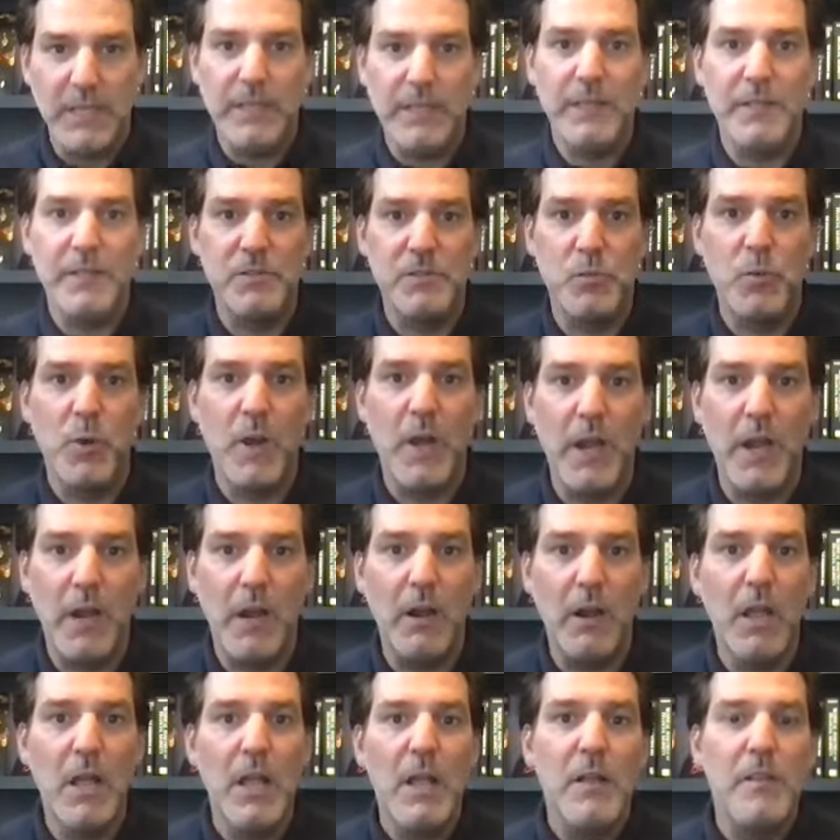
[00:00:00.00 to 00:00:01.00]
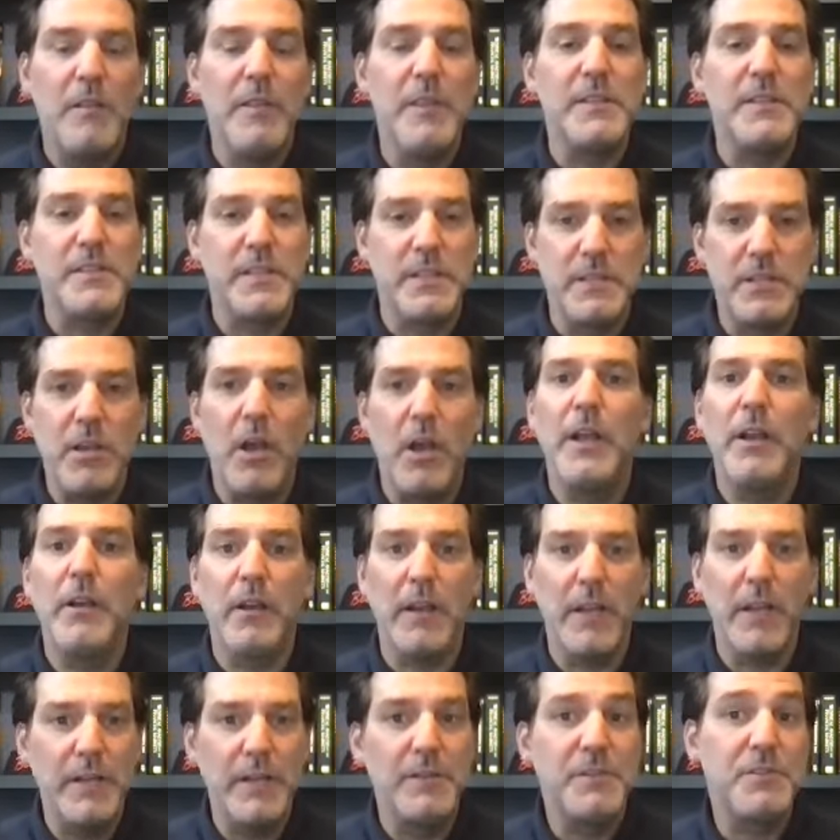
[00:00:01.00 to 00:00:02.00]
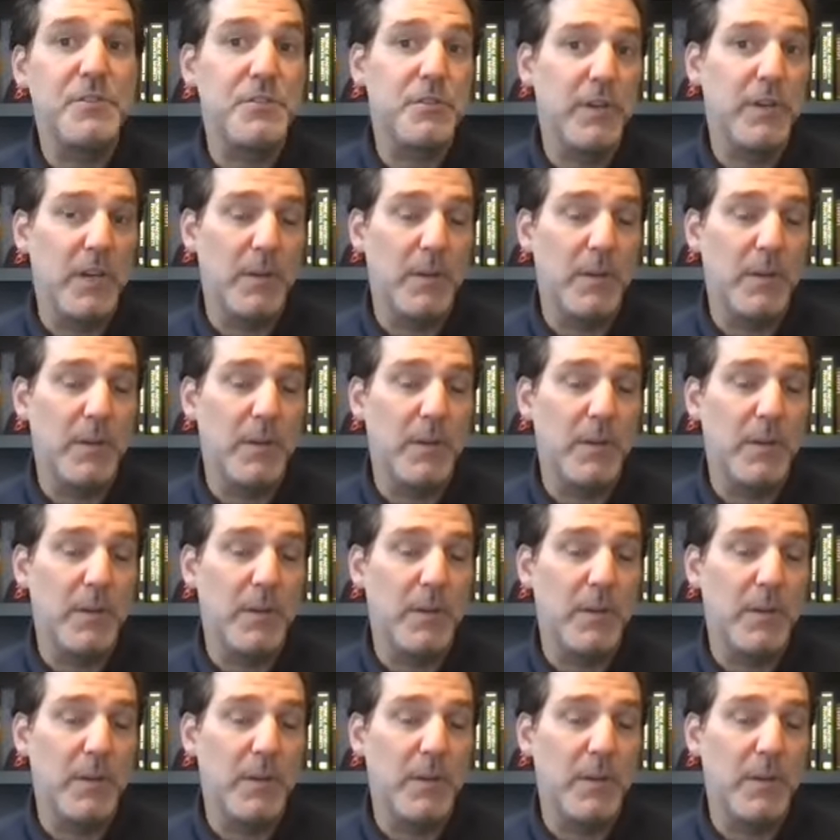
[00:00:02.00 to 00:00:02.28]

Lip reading: is where this entire industry,